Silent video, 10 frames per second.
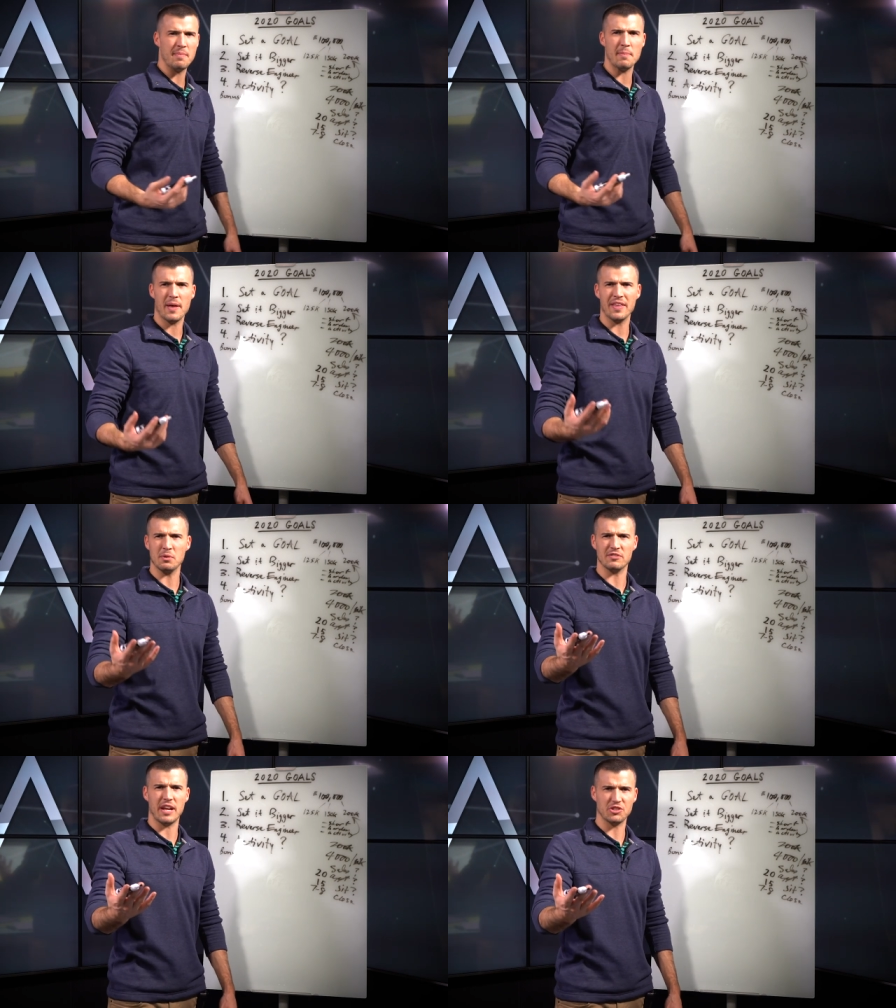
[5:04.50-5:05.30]
I think it
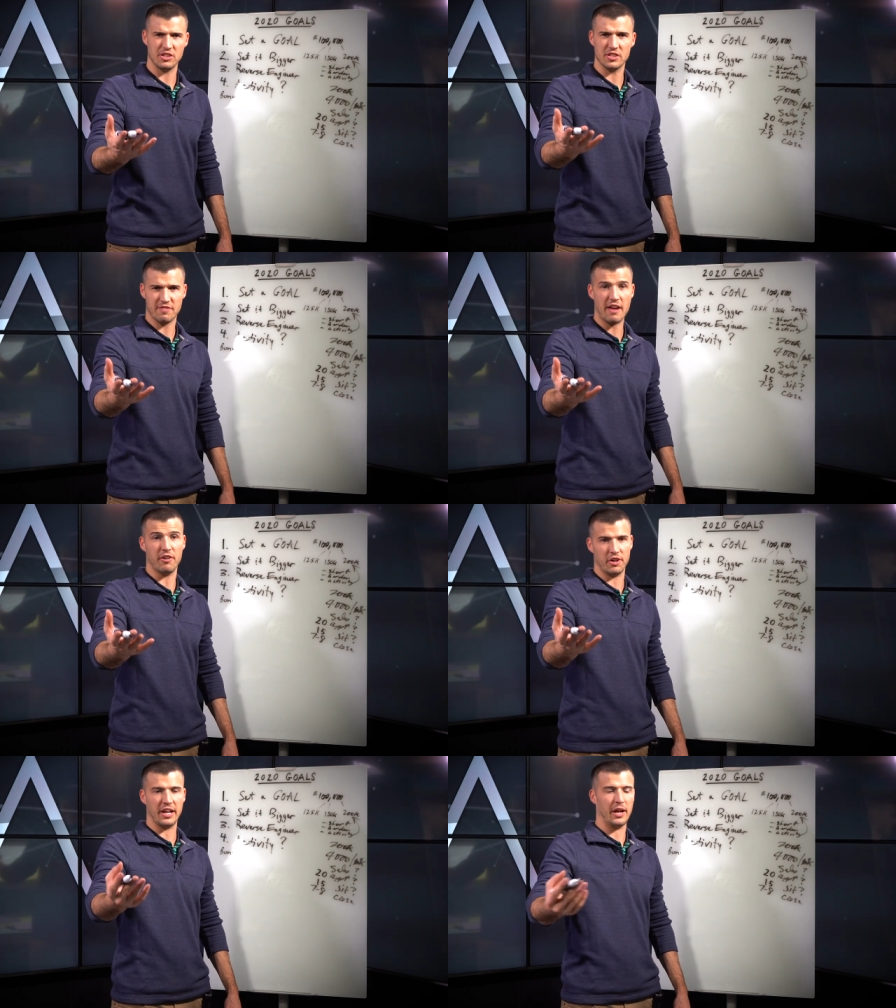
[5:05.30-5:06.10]
was actually it's
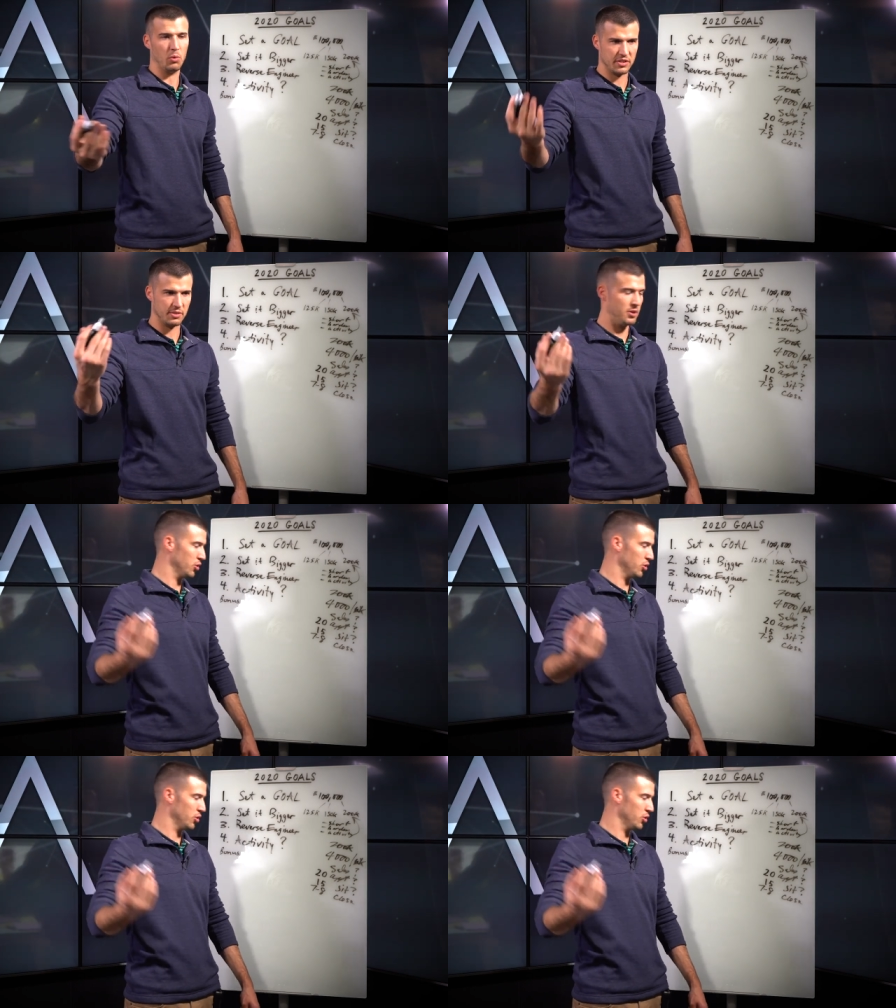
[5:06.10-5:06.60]
500K with some